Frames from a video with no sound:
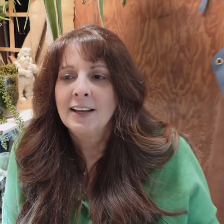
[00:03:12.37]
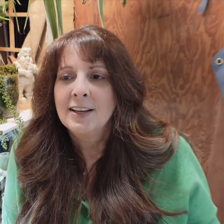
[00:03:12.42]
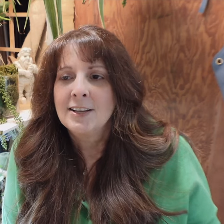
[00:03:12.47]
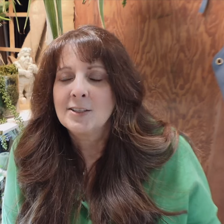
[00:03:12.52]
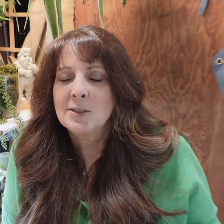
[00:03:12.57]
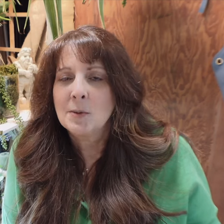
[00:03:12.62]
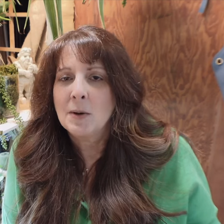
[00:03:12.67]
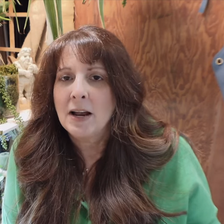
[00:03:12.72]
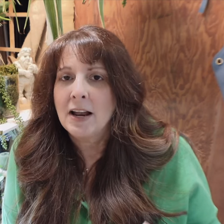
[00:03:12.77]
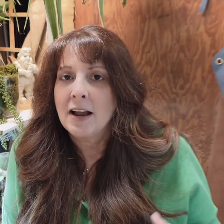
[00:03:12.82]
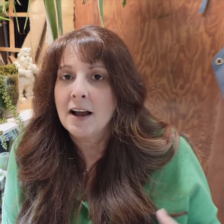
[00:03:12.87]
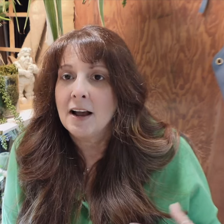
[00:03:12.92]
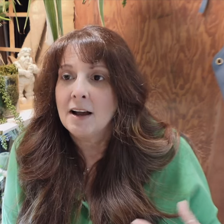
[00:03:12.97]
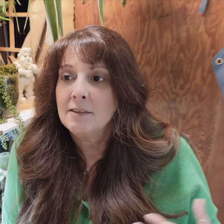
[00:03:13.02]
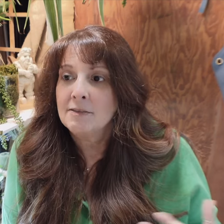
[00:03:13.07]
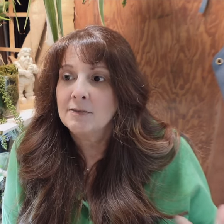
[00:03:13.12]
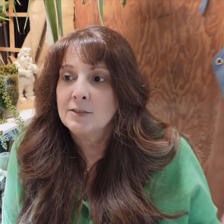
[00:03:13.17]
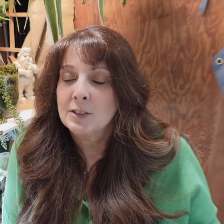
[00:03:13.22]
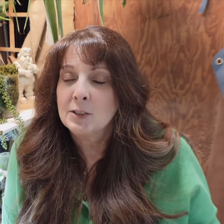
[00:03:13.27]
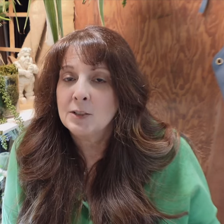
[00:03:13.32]
so I
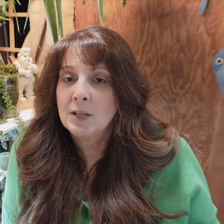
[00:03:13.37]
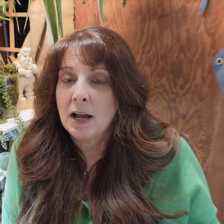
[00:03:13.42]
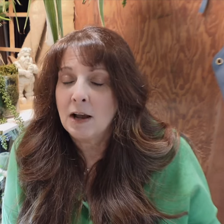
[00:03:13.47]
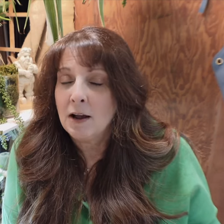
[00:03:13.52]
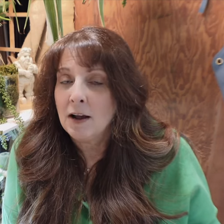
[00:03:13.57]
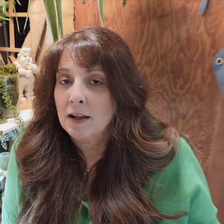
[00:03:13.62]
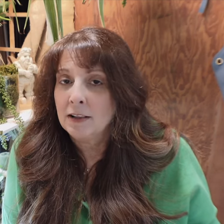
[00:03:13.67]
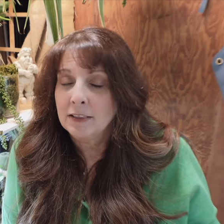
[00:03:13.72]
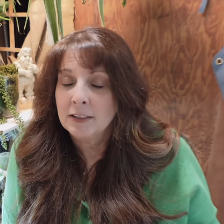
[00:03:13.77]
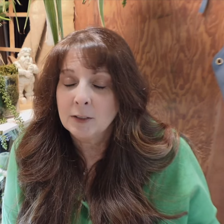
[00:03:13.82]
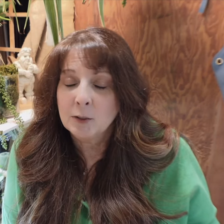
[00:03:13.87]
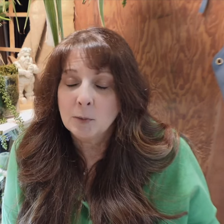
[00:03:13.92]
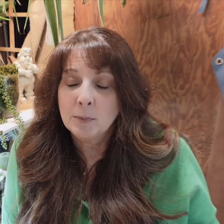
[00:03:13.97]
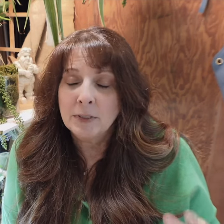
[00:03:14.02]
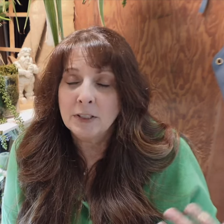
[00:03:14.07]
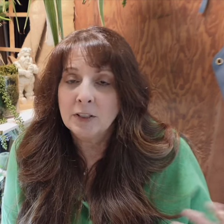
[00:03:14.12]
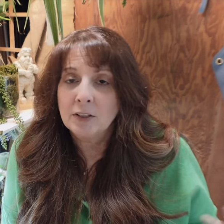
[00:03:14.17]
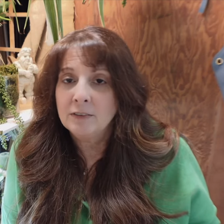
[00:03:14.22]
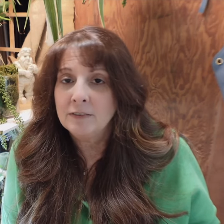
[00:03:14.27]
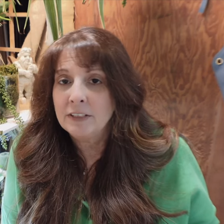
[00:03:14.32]
have a little
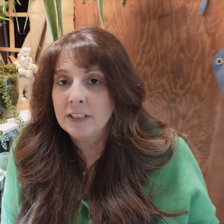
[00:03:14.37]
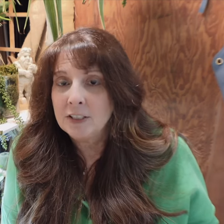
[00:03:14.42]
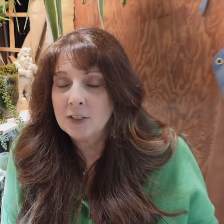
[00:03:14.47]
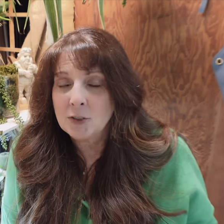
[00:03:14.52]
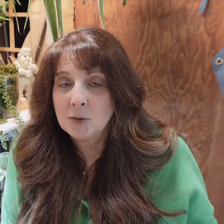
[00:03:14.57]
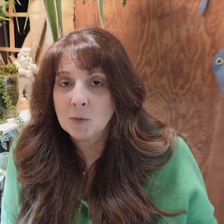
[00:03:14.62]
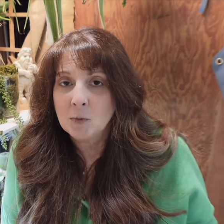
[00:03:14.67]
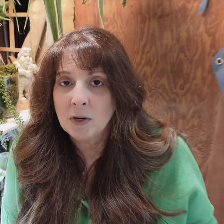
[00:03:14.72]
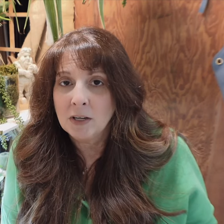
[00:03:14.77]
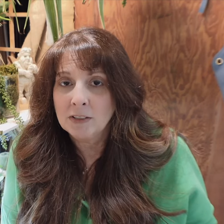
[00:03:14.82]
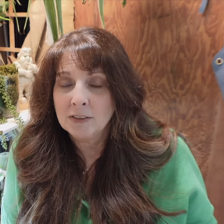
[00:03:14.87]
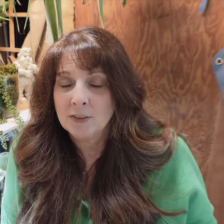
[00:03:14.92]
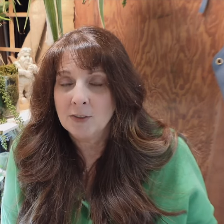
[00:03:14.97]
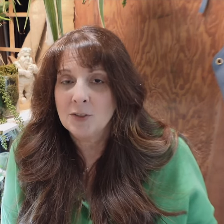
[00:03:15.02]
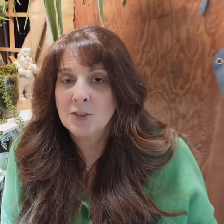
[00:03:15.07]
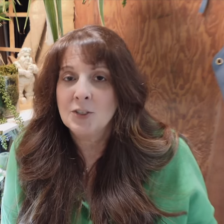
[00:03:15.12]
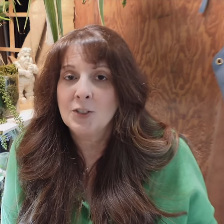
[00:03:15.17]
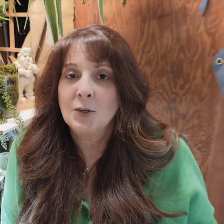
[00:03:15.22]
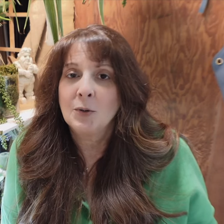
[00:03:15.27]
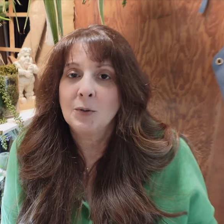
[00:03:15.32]
bit of each one
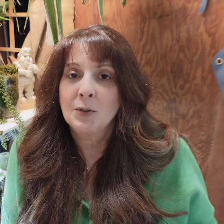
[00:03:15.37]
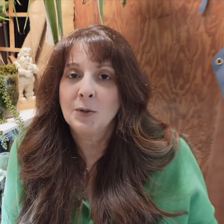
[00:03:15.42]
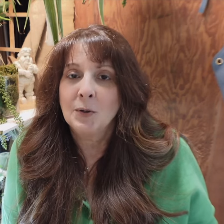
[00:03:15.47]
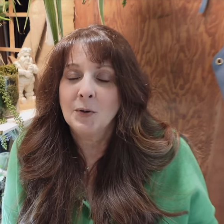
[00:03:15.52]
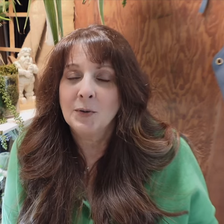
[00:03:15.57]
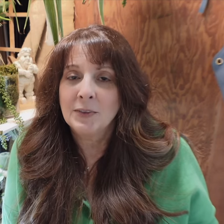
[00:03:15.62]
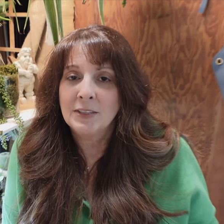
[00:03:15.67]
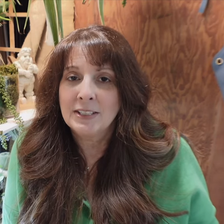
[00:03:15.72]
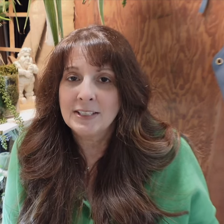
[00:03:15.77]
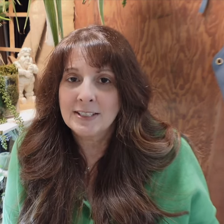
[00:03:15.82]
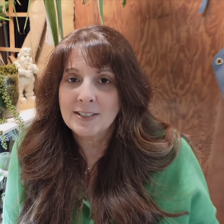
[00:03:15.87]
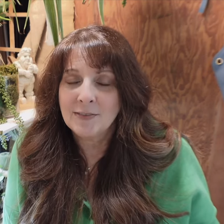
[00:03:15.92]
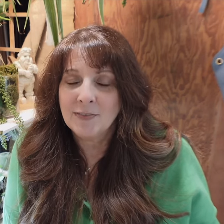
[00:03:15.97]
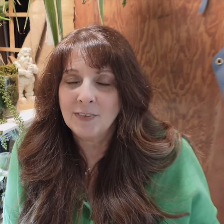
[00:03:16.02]
to show you on this